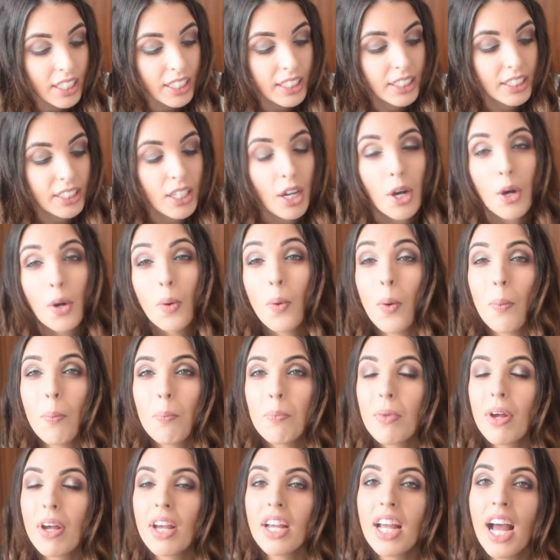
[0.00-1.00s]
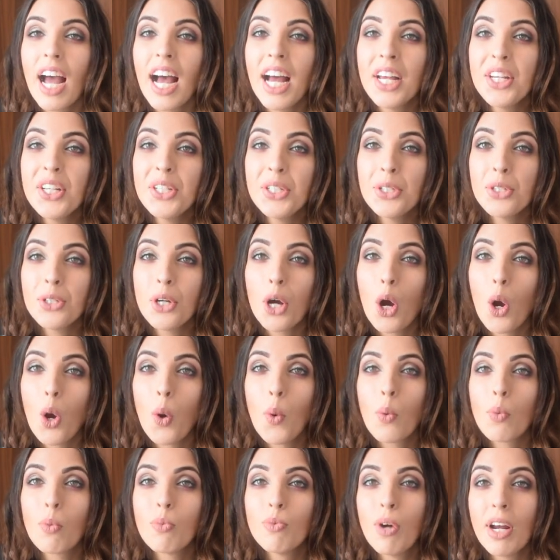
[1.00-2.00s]
So, as you
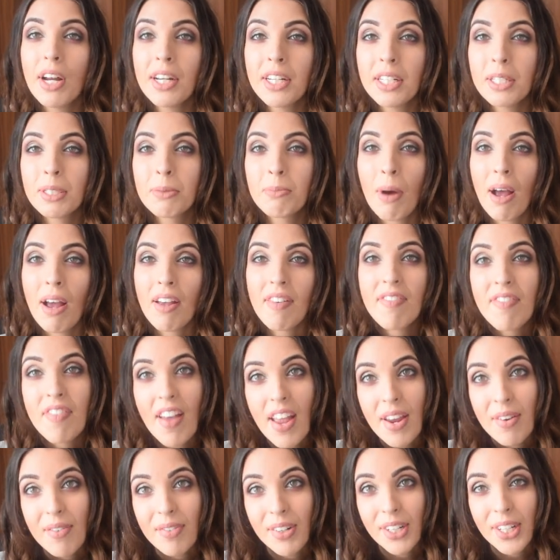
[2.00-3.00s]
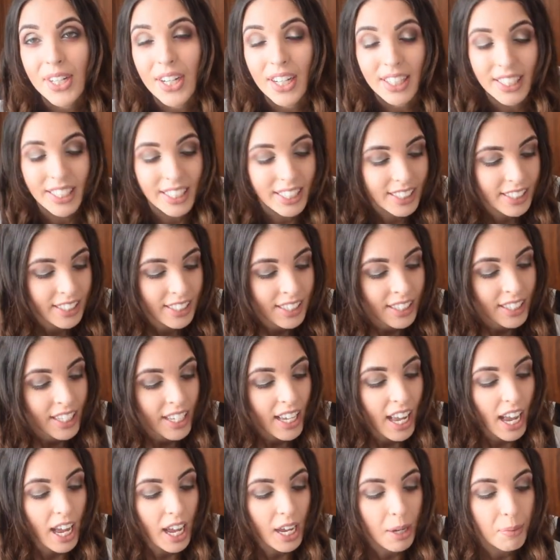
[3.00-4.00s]
know, red is my favourite colour,
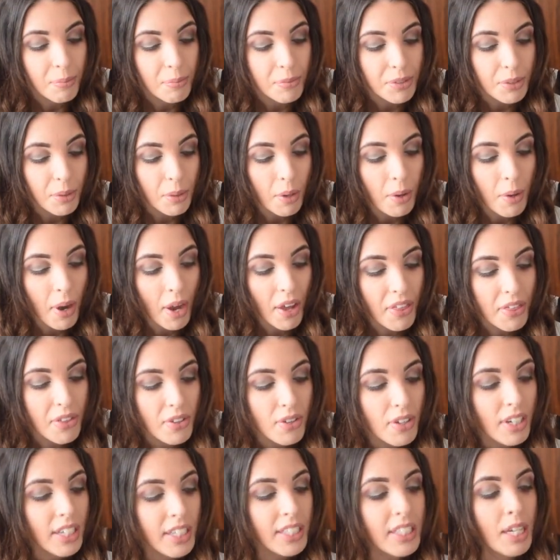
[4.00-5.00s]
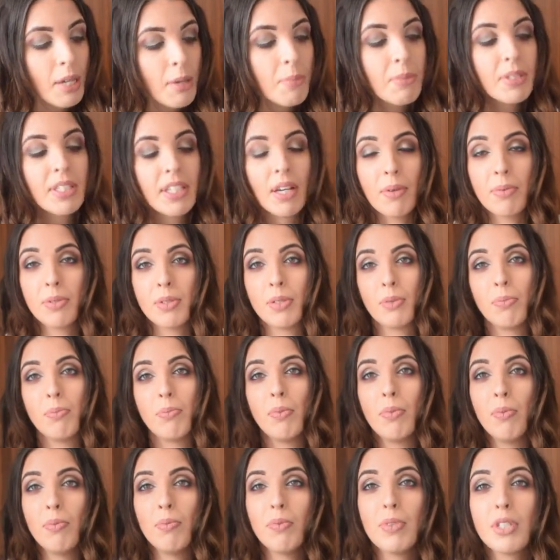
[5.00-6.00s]
so I thought I'd get myself
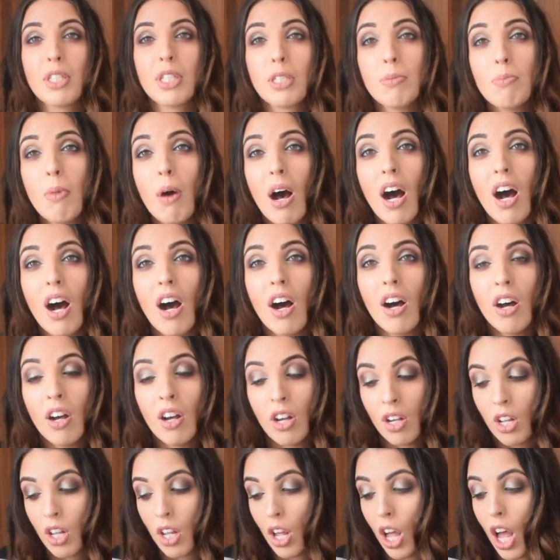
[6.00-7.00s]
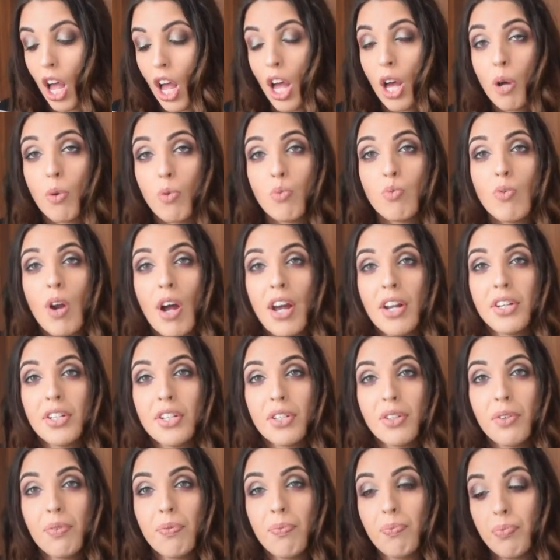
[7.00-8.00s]
some smart red
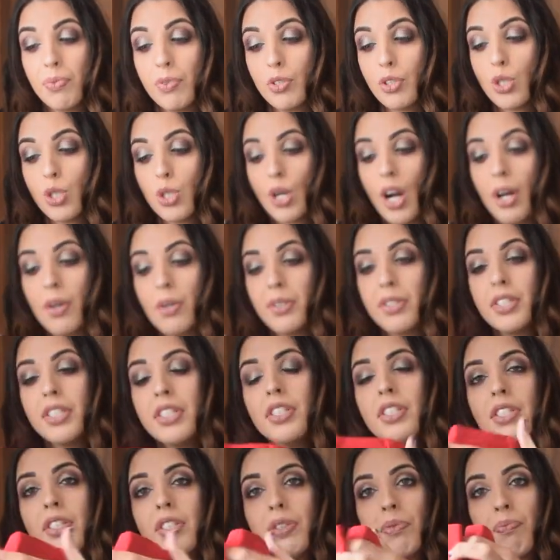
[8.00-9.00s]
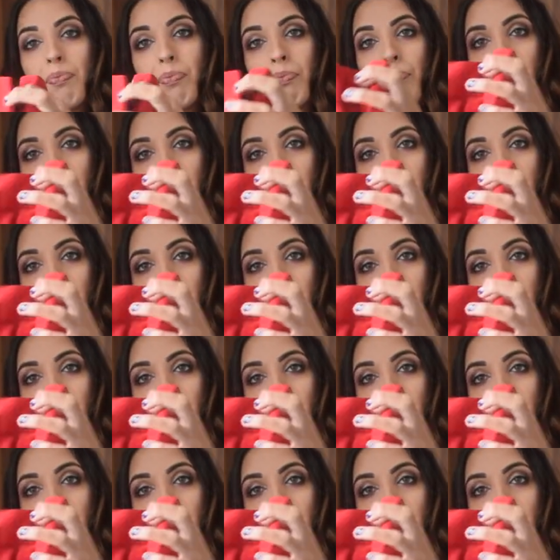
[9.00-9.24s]
trousers,